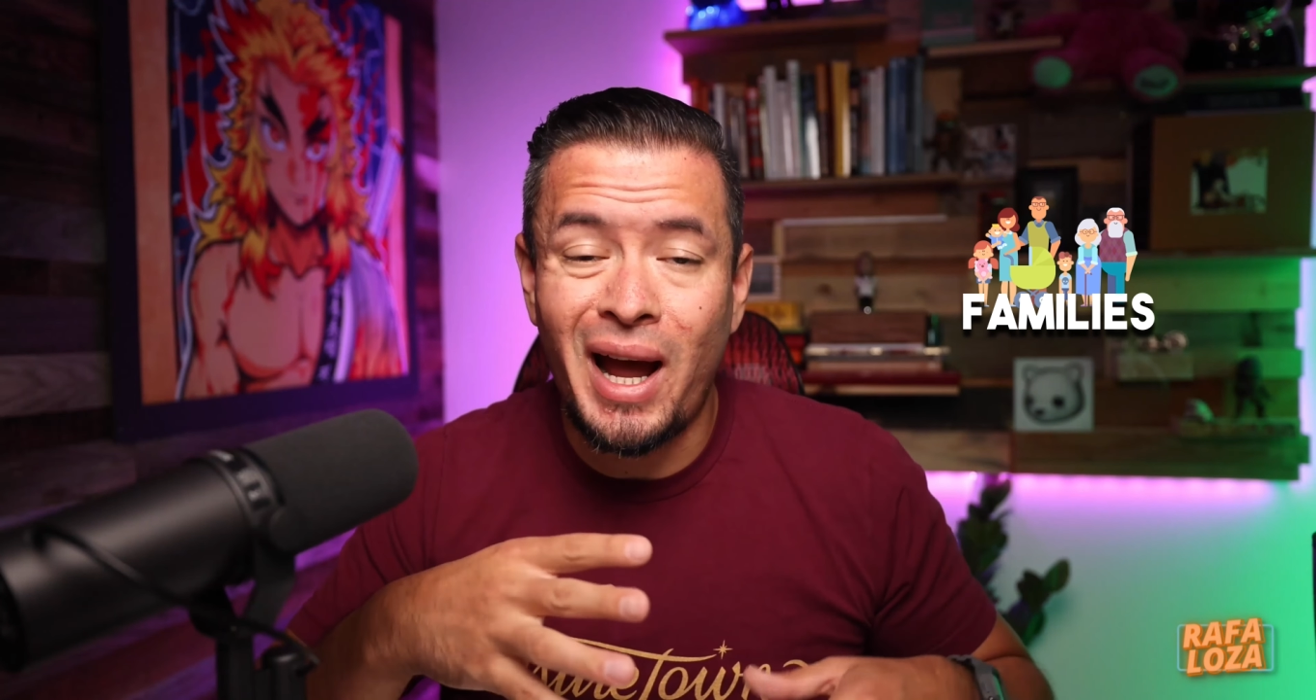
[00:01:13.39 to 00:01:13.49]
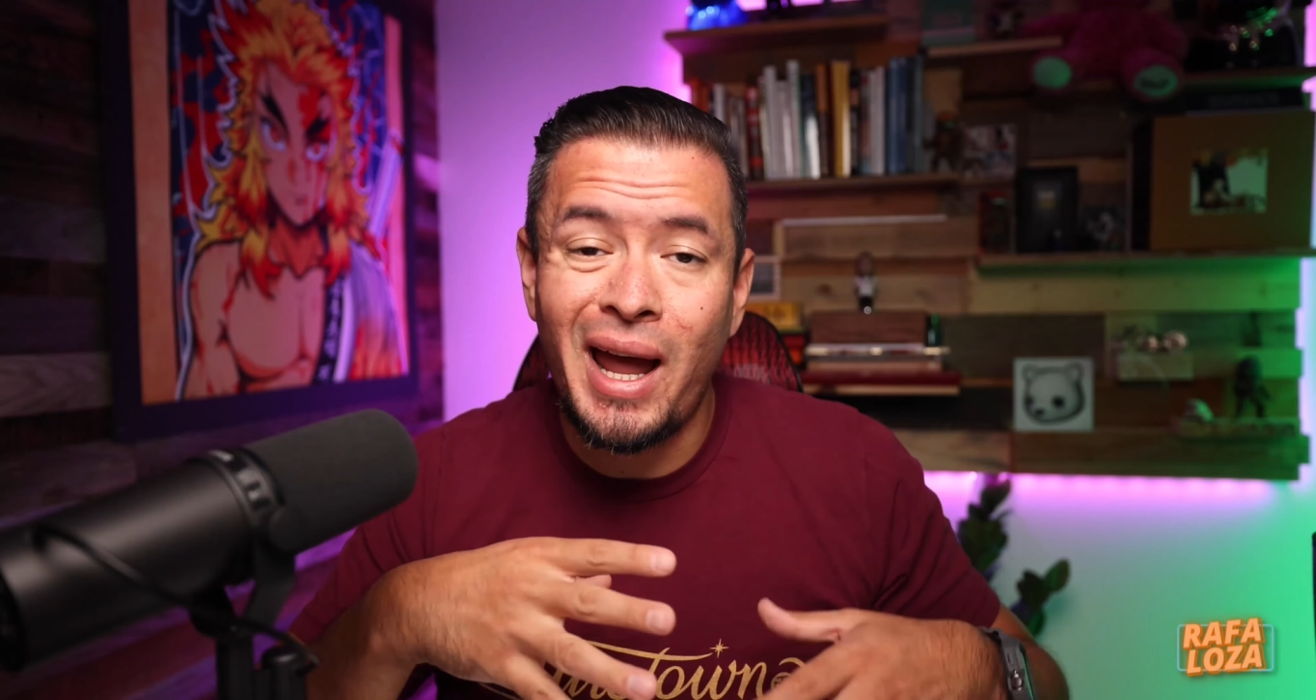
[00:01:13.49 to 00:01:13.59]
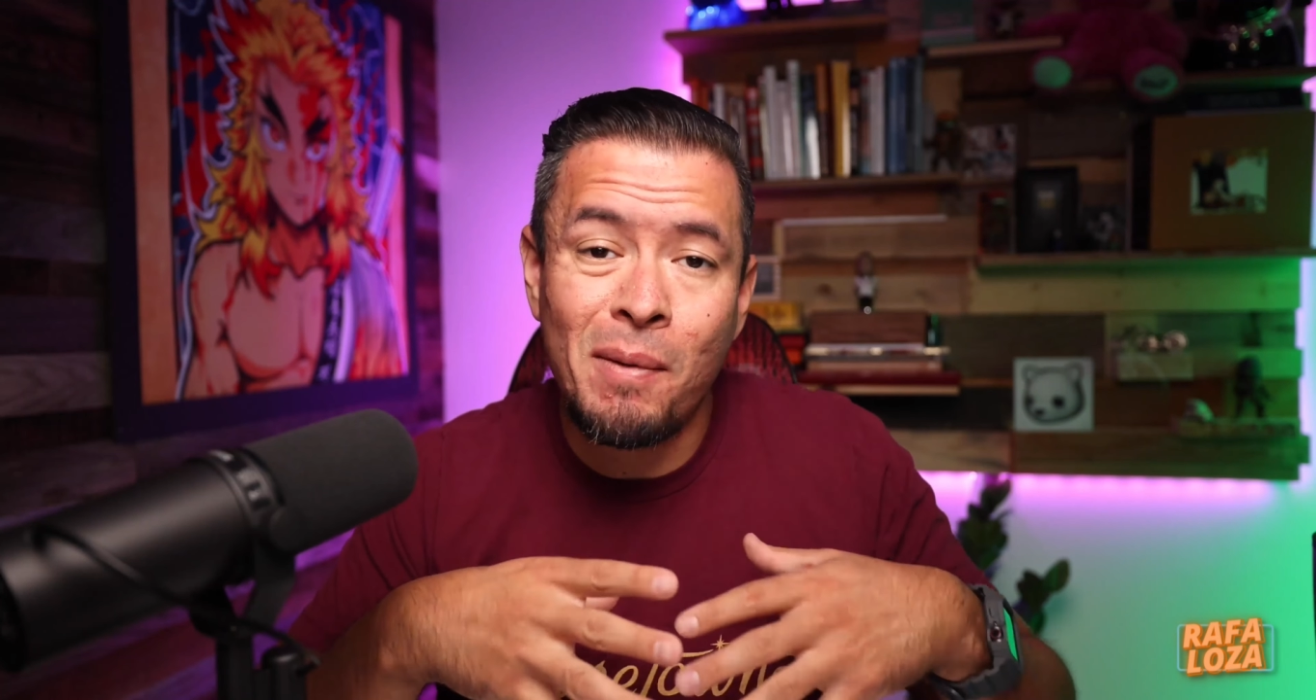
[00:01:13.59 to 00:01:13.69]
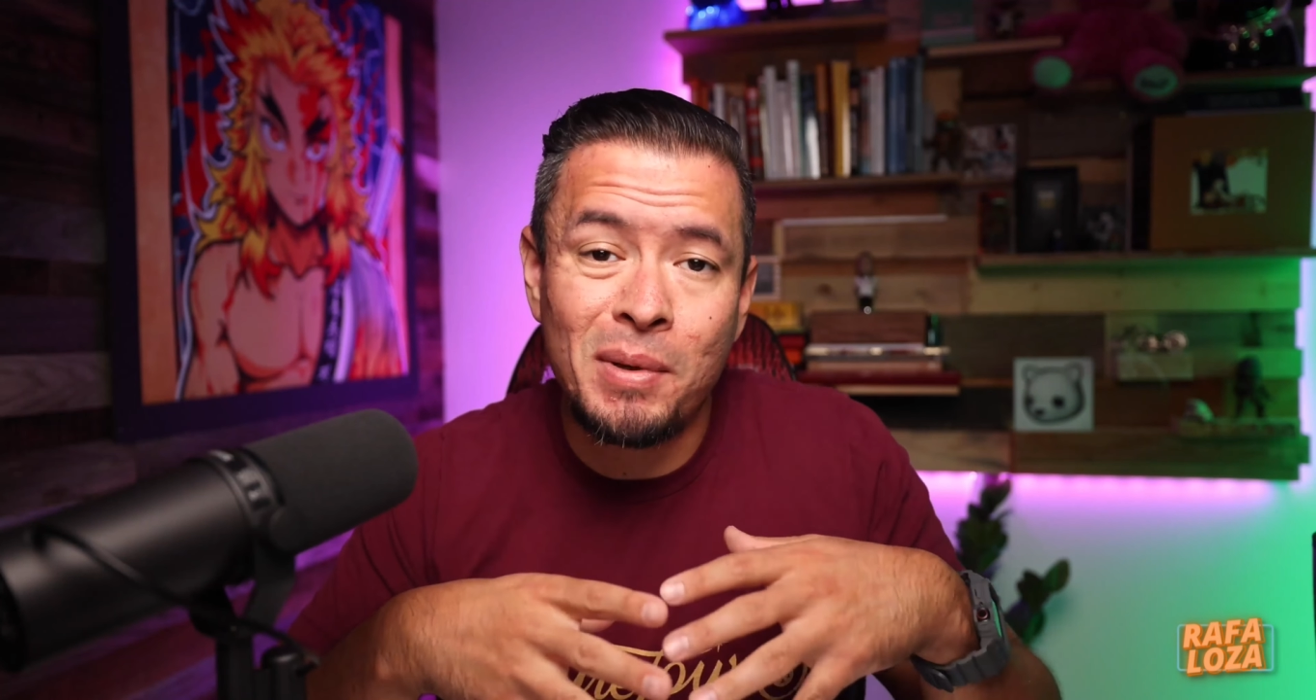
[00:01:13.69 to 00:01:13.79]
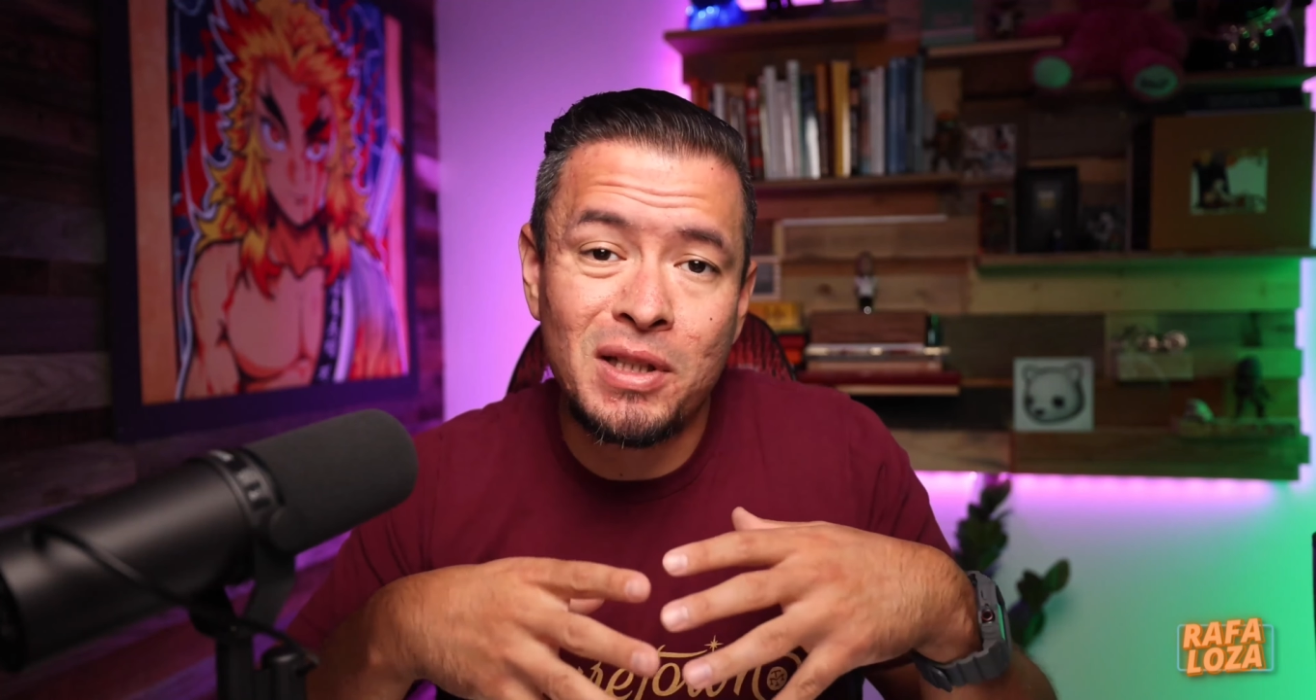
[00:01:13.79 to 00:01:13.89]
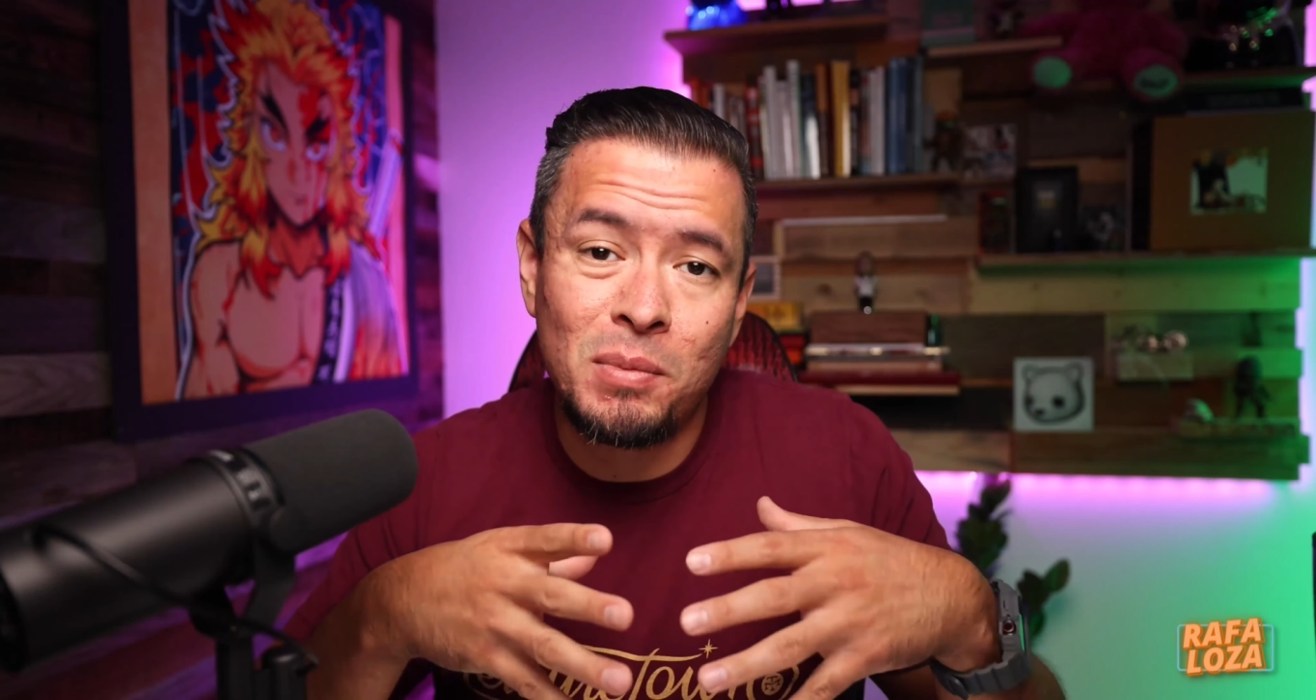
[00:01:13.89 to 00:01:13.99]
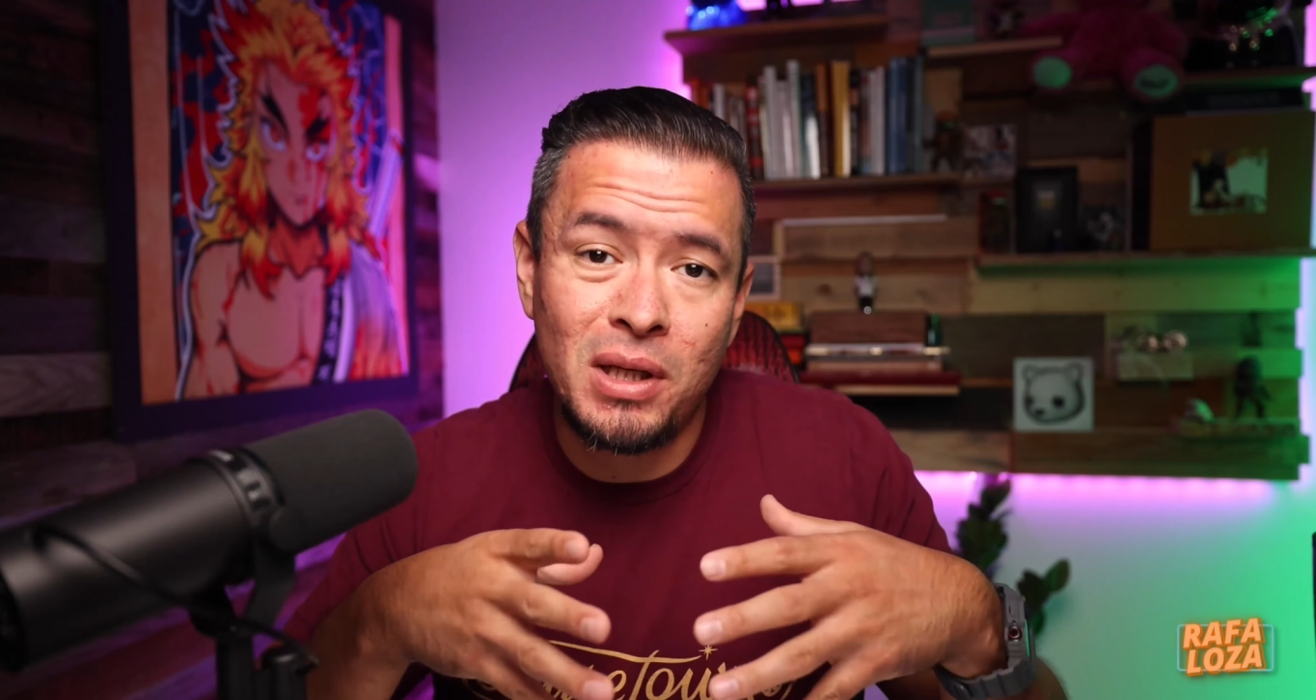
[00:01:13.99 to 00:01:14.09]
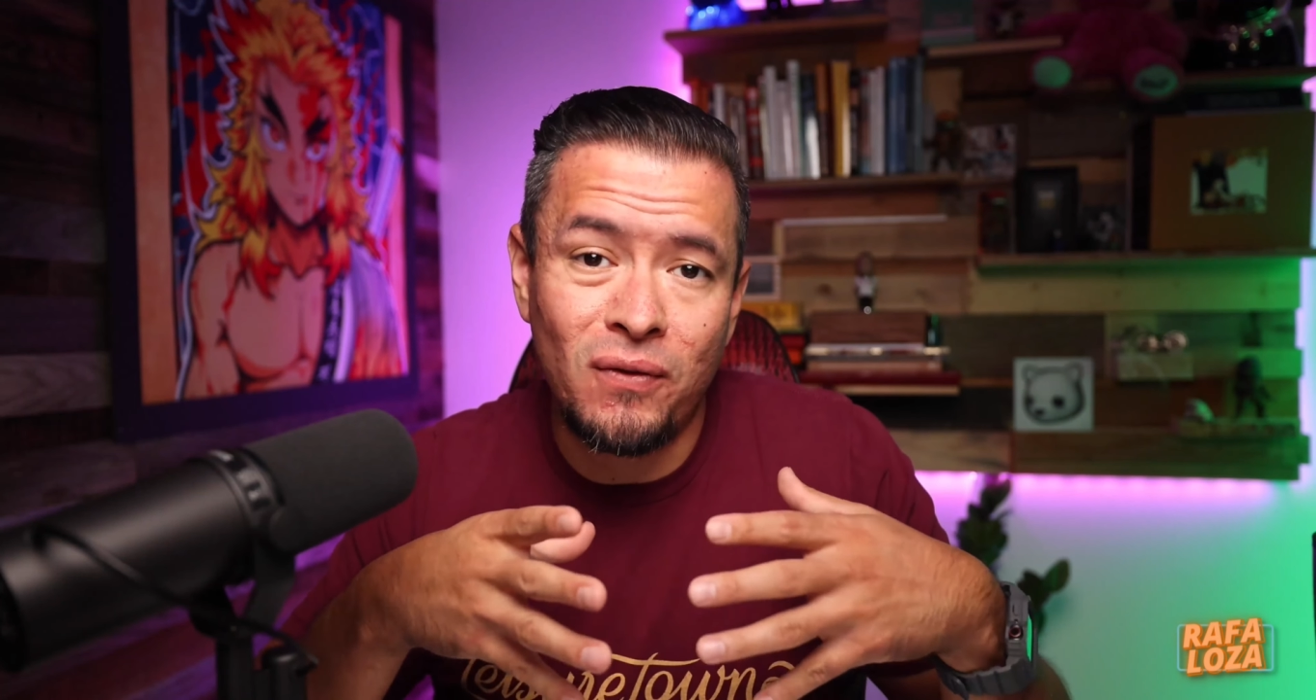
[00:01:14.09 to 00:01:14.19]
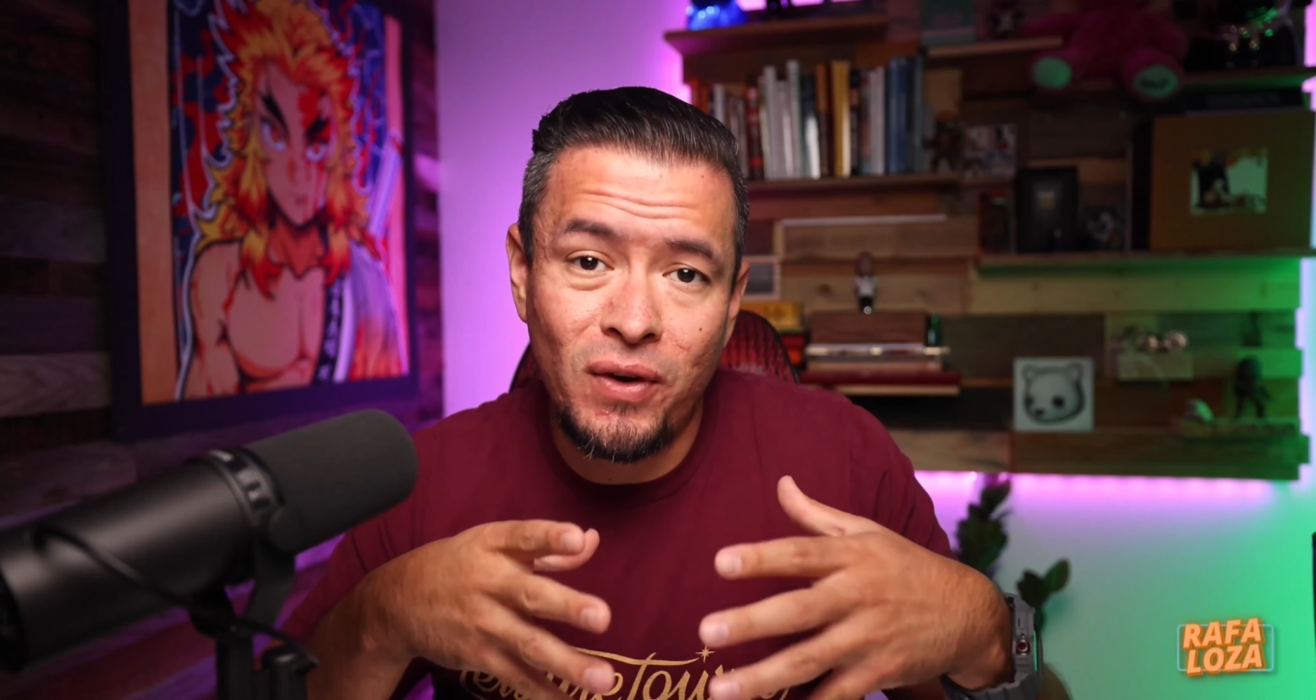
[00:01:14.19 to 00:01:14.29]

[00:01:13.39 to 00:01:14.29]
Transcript: I happen to be in a